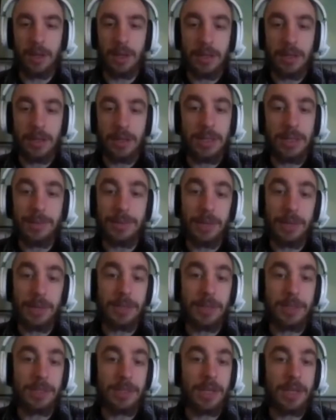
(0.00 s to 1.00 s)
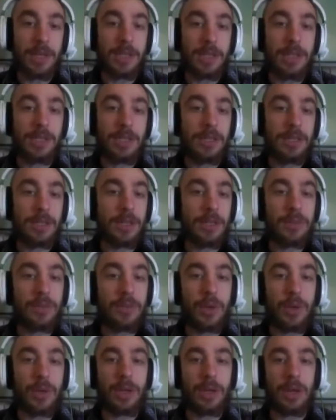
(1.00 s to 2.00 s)
because sometimes it decides it
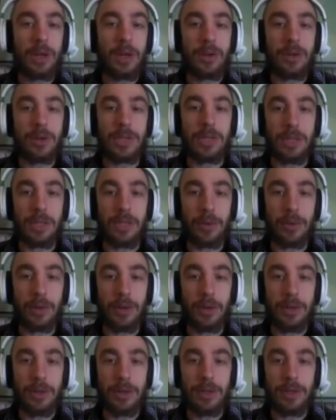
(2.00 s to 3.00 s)
doesn't want to close anymore.